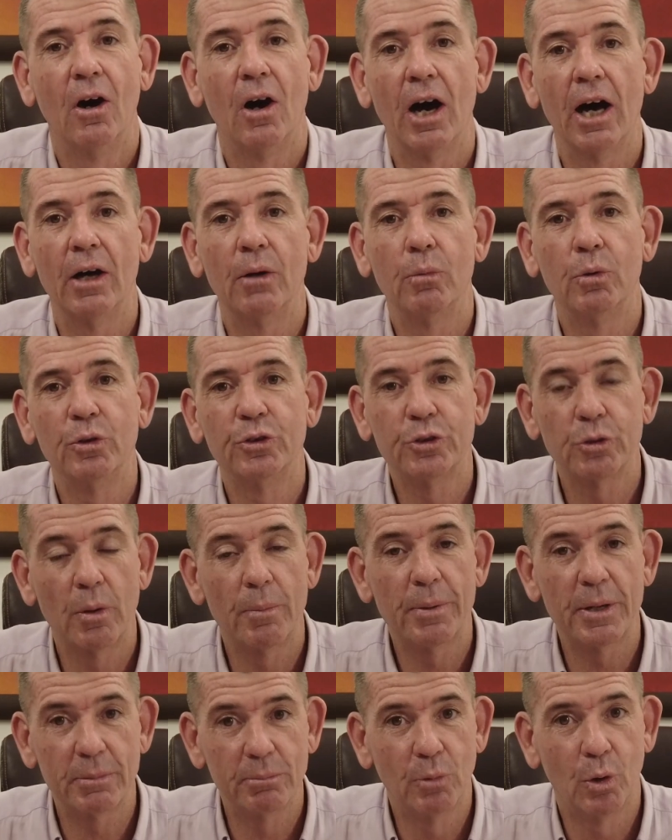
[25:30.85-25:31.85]
I will do a
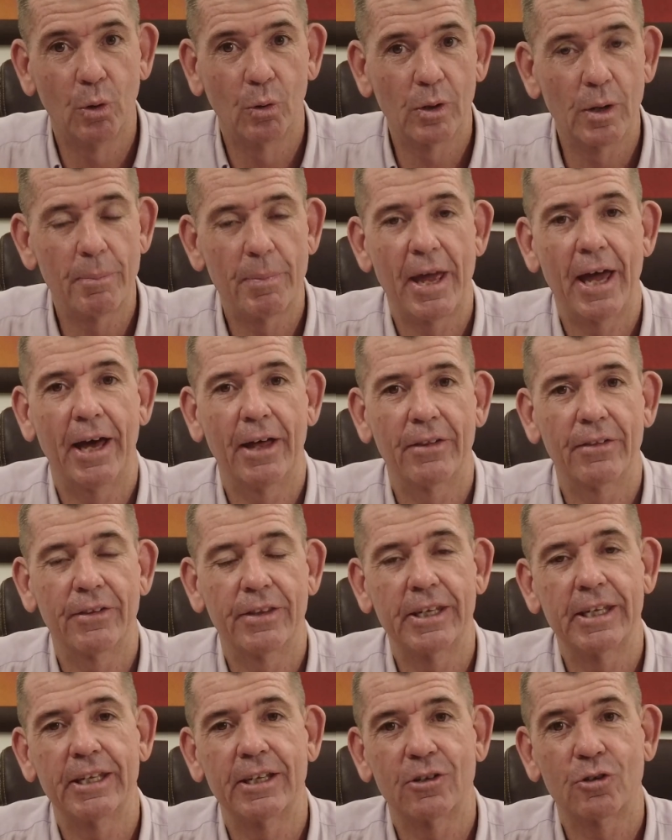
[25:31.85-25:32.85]
bit more about
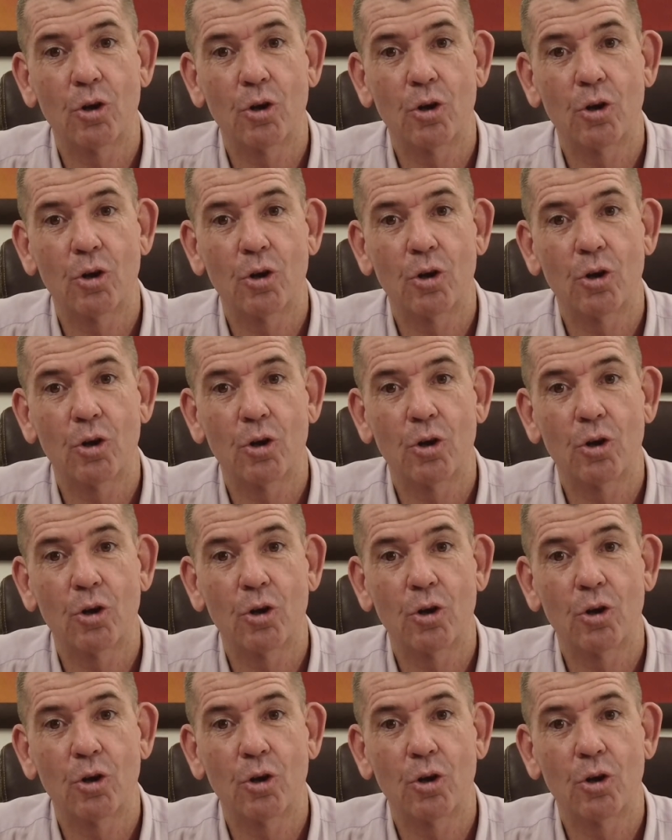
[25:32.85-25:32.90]
the